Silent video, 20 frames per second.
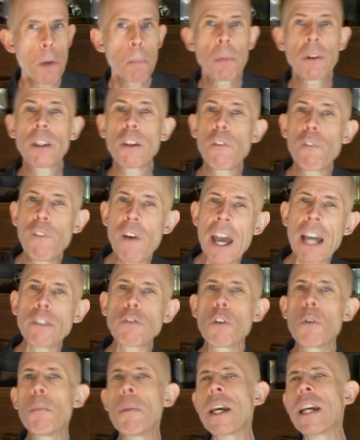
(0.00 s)
But the
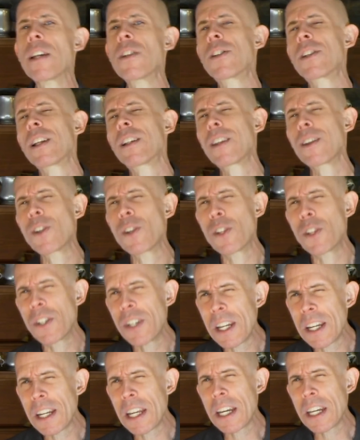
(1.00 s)
fact remains that the
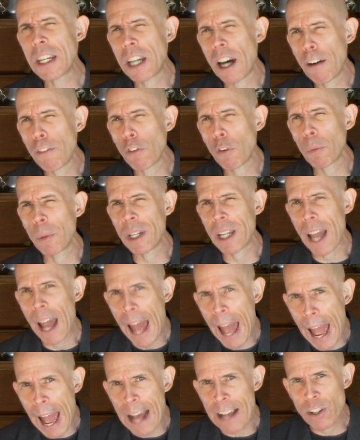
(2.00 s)
city government
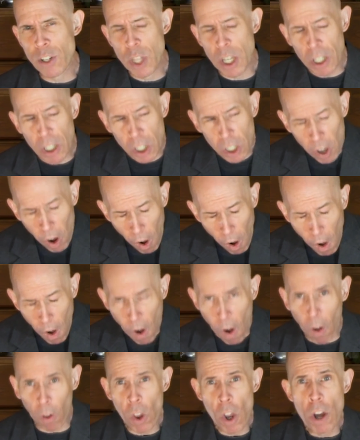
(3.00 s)
has the
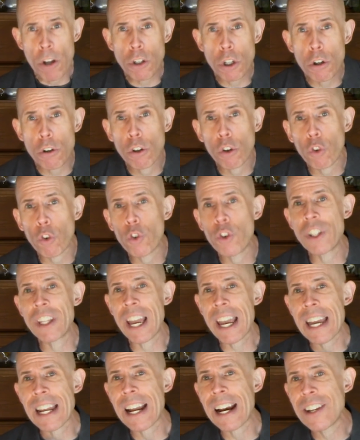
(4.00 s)
gall to
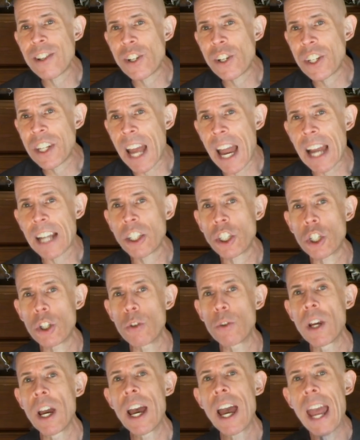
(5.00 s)
create a
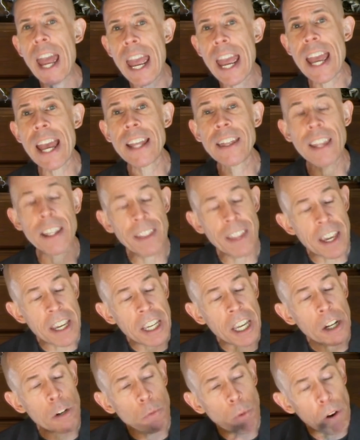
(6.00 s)
statute, and that they
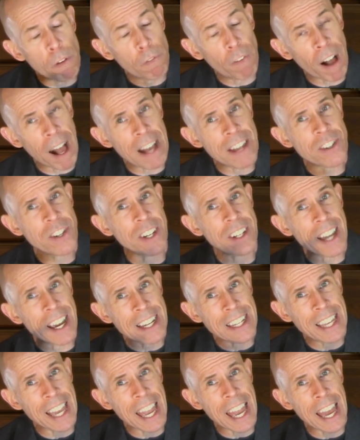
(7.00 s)
can revise it
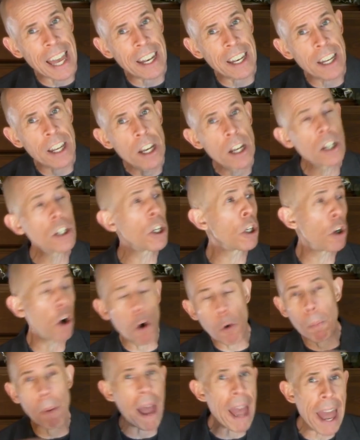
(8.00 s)
again to
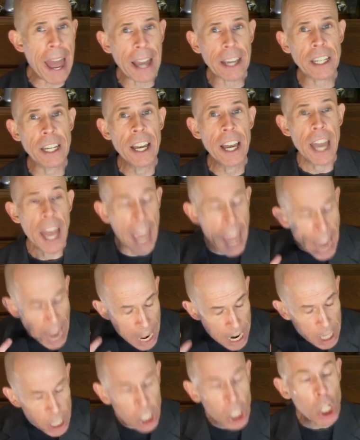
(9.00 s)
go back
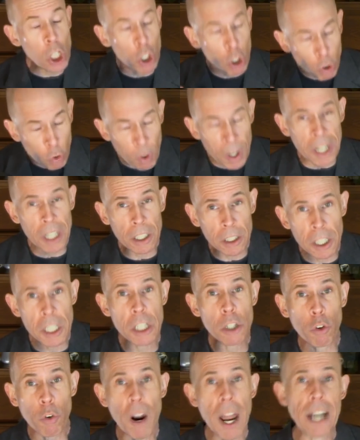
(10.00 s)
and critically
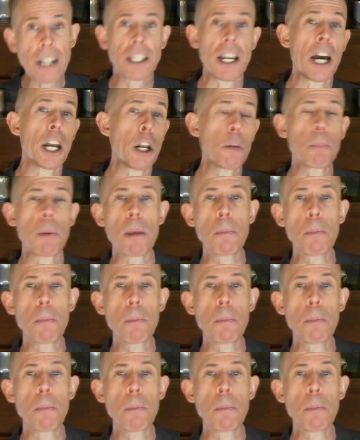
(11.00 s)
crack down on